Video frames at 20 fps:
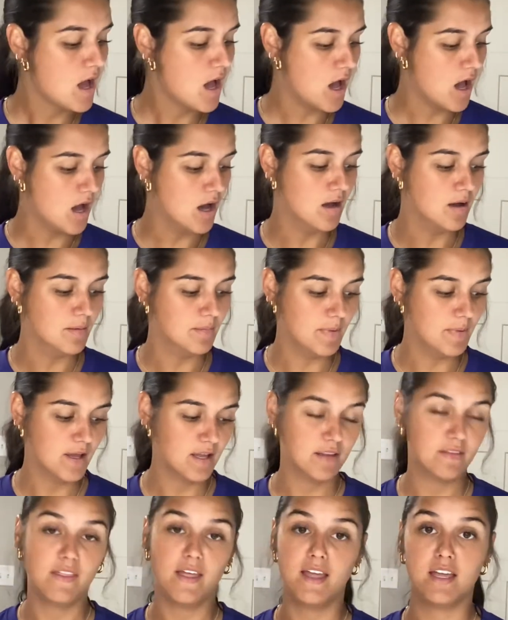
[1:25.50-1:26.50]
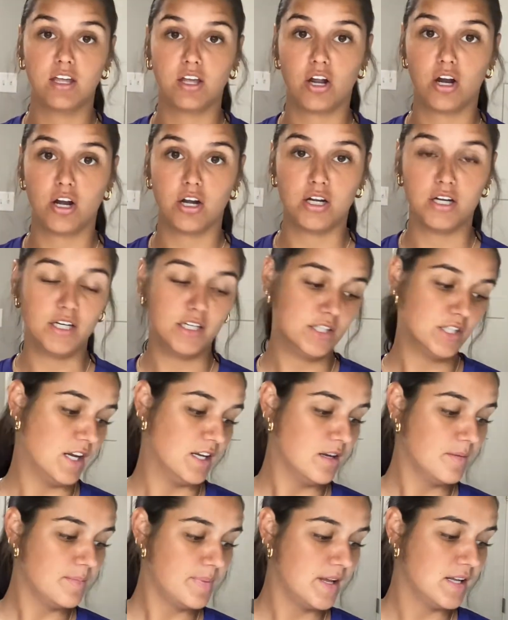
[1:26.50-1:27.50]
and they encourage
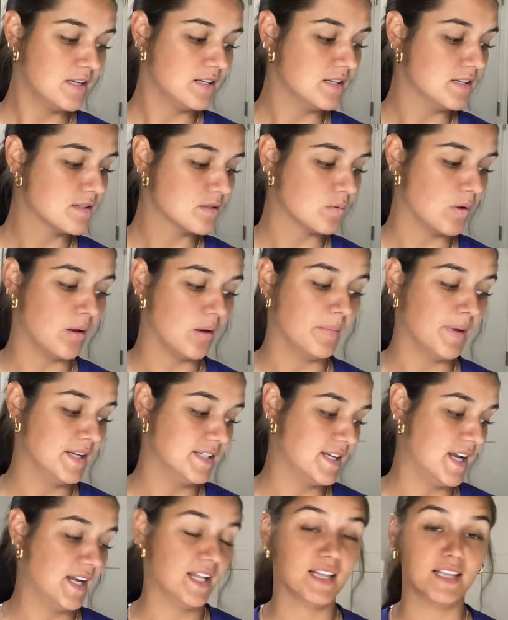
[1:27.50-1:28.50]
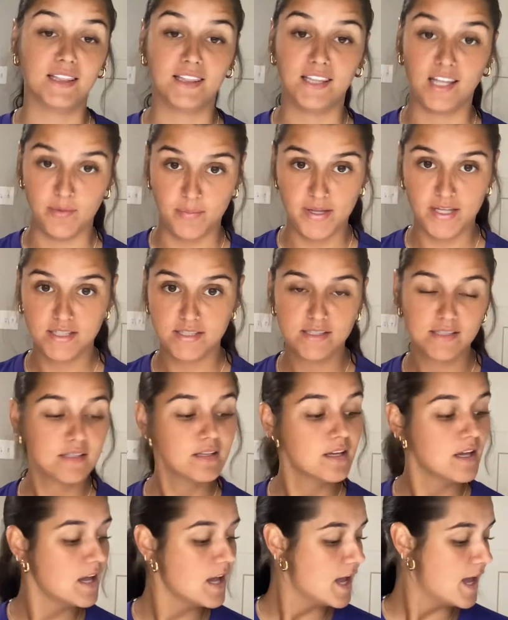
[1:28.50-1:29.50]
independence while maintaining limits.
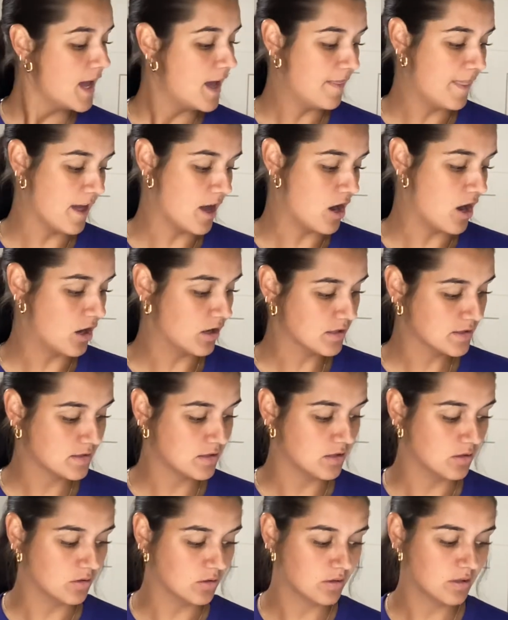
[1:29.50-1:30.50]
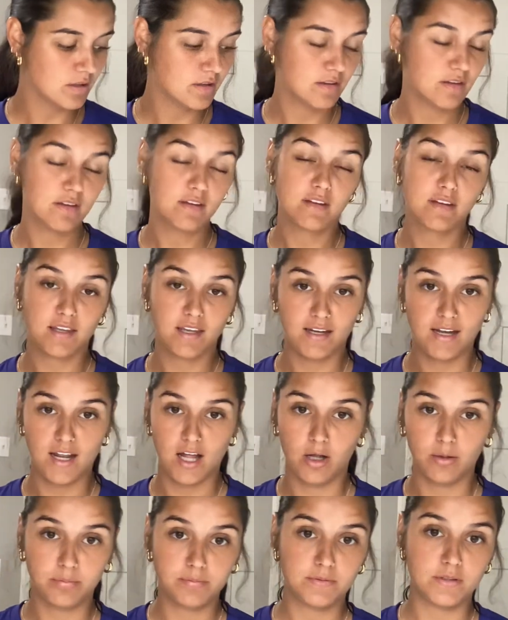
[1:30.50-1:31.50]
And they also can
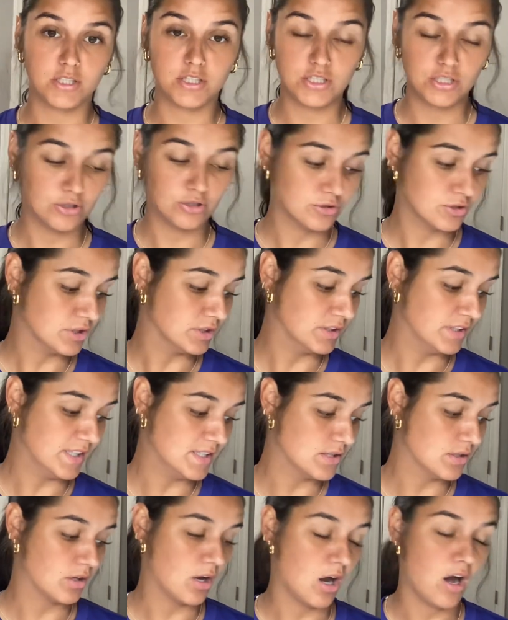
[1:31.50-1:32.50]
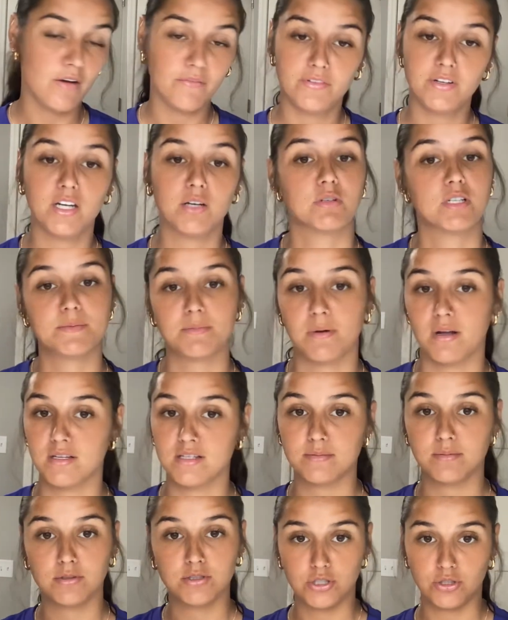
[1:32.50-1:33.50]
help their children lead to confident,
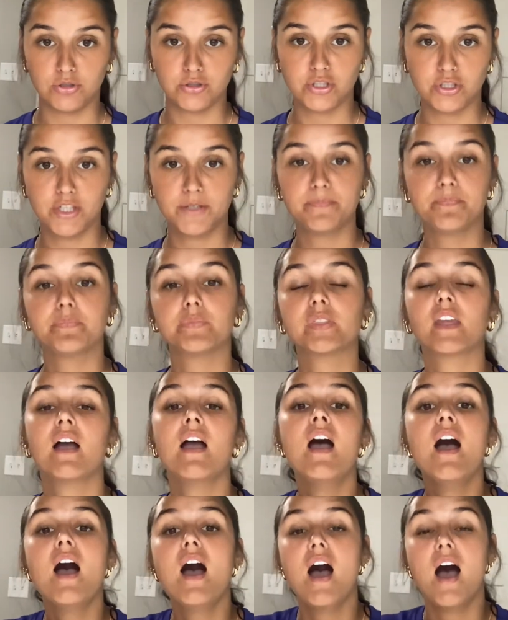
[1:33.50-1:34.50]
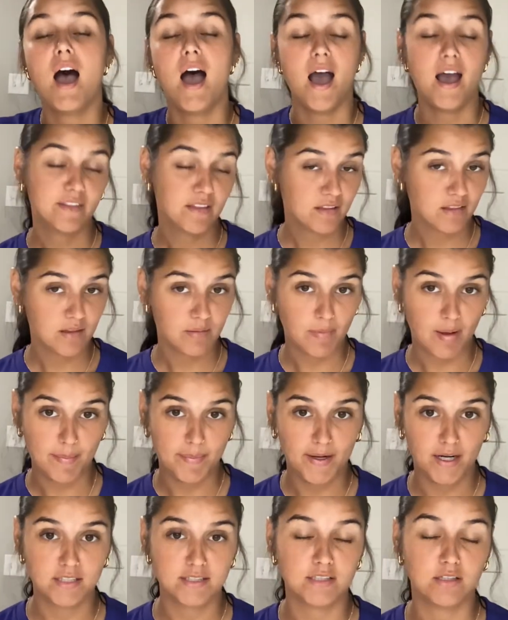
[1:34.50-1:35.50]
responsible children. I think that my
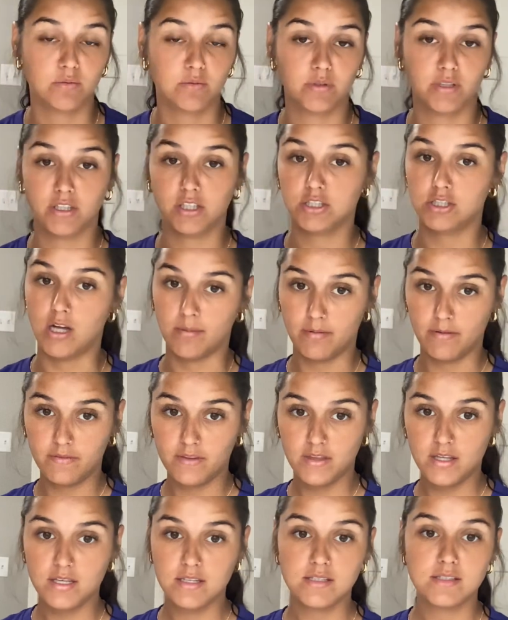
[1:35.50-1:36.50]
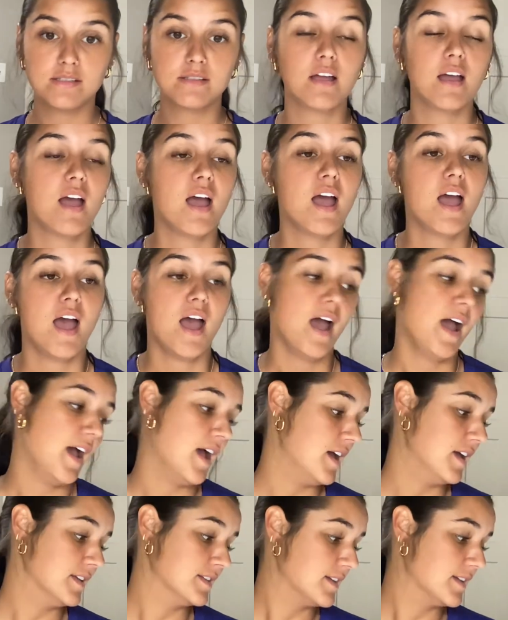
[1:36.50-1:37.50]
parents did a really good job of this,
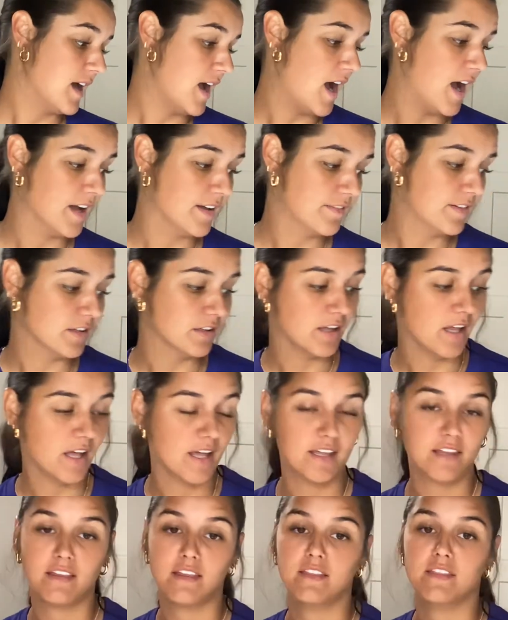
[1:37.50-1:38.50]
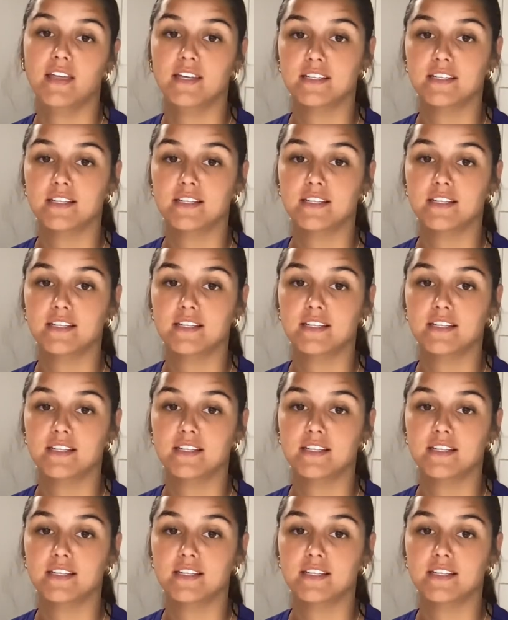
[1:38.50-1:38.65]
as I feel like they